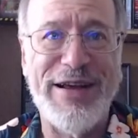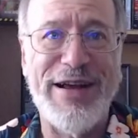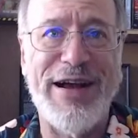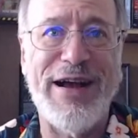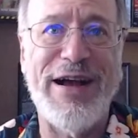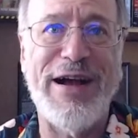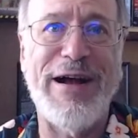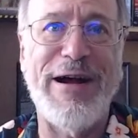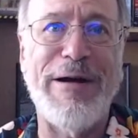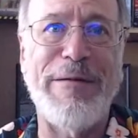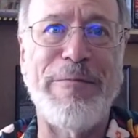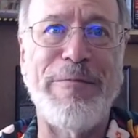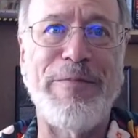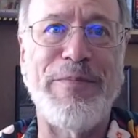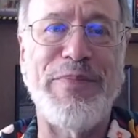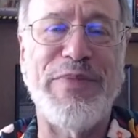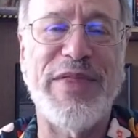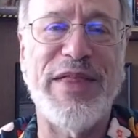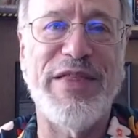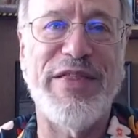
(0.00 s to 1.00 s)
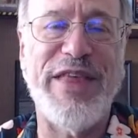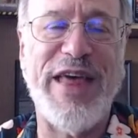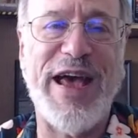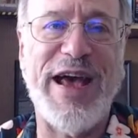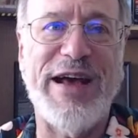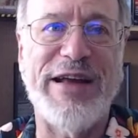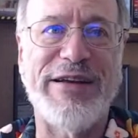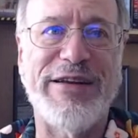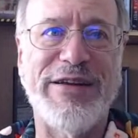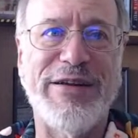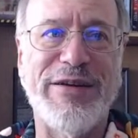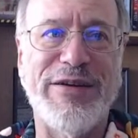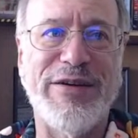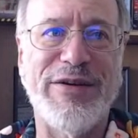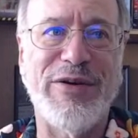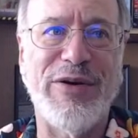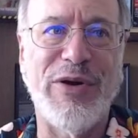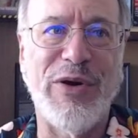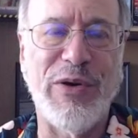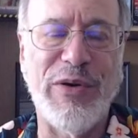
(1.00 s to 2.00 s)
that
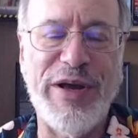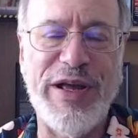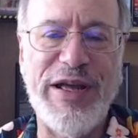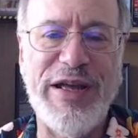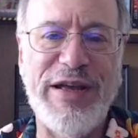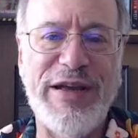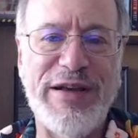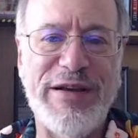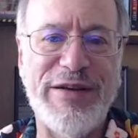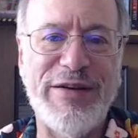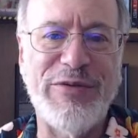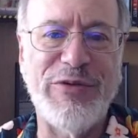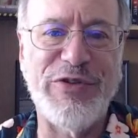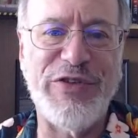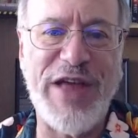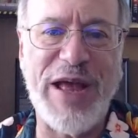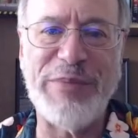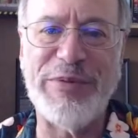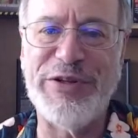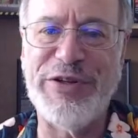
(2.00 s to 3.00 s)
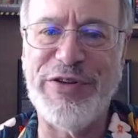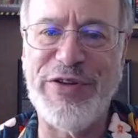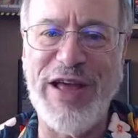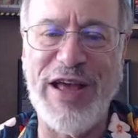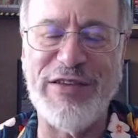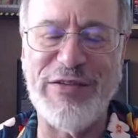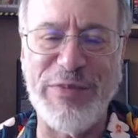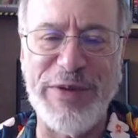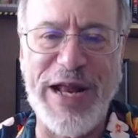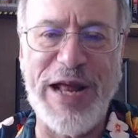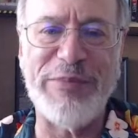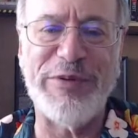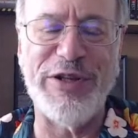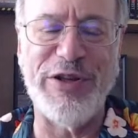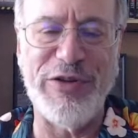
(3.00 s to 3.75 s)
Uri has been able to